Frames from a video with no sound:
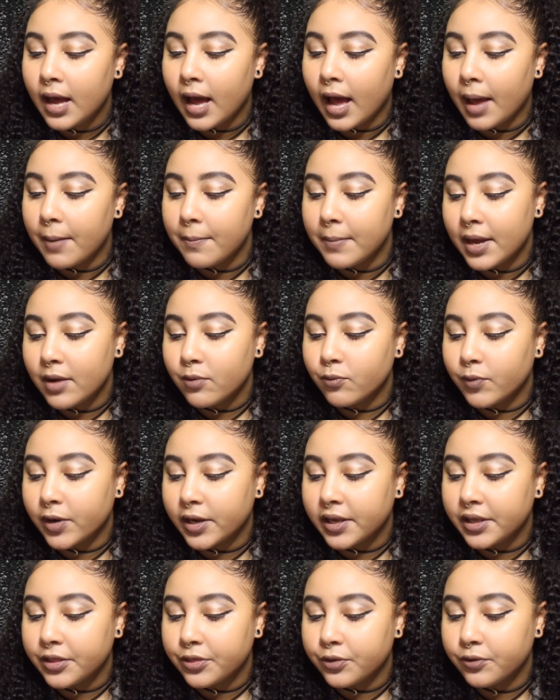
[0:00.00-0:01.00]
I met
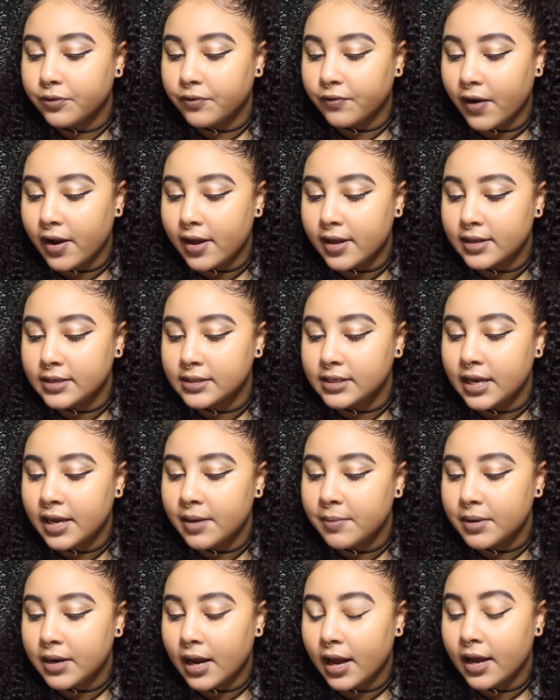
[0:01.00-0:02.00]
Ricky through friends.
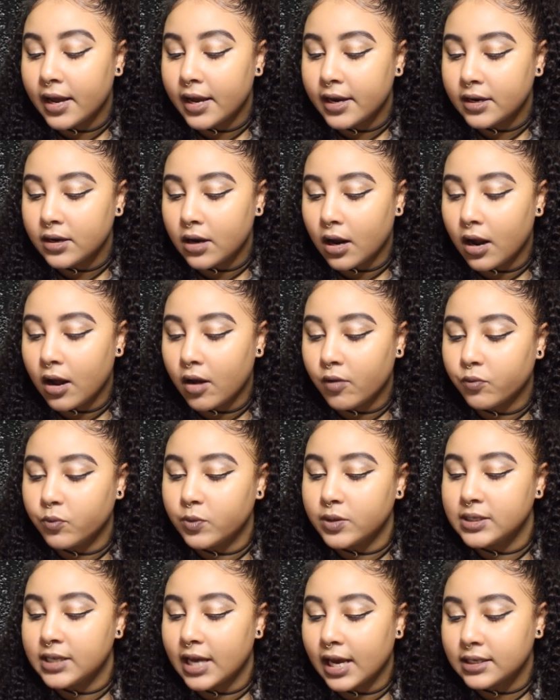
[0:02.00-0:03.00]
Him and I hit it off.
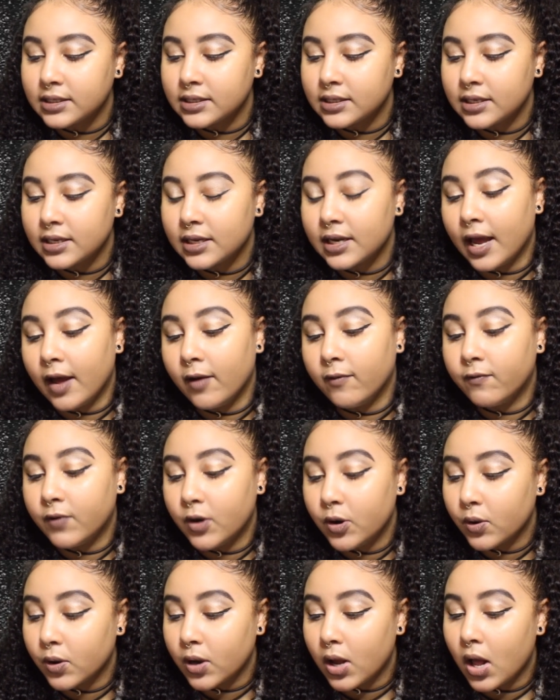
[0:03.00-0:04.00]
We texted, had
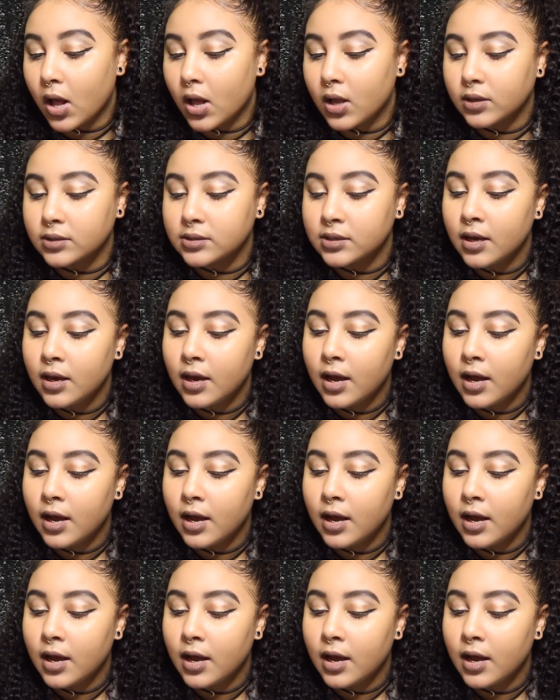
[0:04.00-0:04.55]
phone calls,